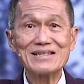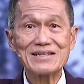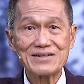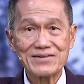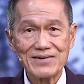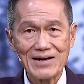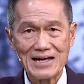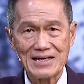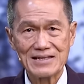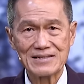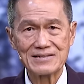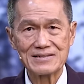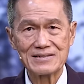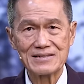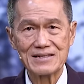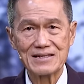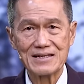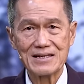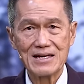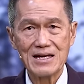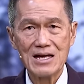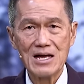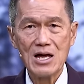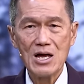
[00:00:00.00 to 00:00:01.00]
Christ.
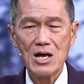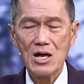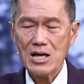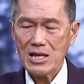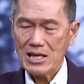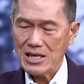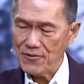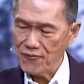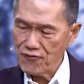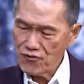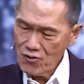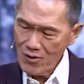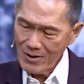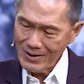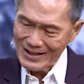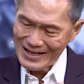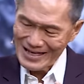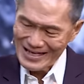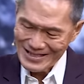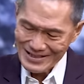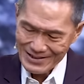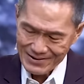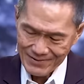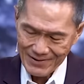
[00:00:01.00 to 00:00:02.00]
If you are
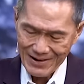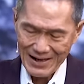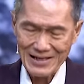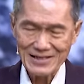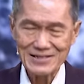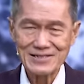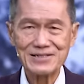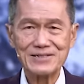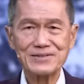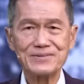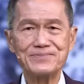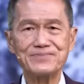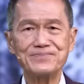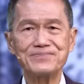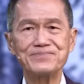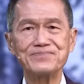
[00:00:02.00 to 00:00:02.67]
in Christ,